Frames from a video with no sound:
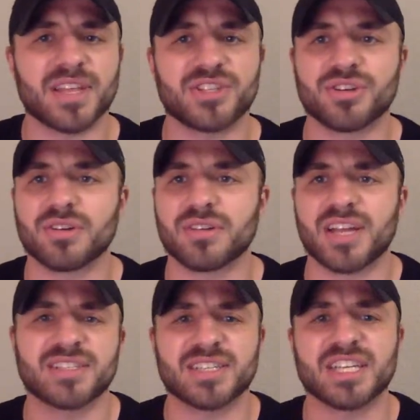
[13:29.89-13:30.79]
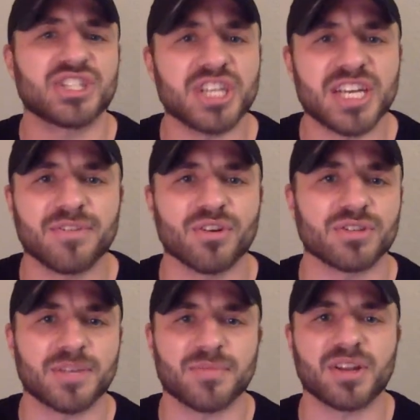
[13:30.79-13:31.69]
he's going to achieve or
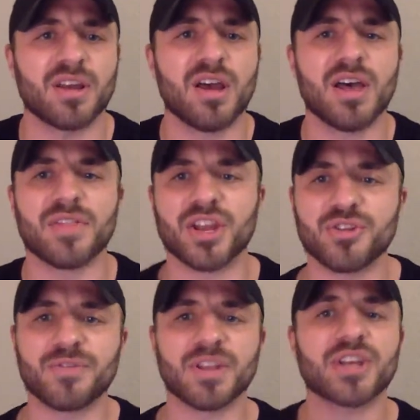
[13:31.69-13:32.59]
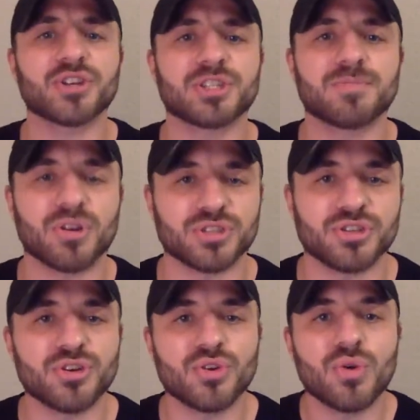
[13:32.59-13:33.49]
something that you feel like you're supposed to do,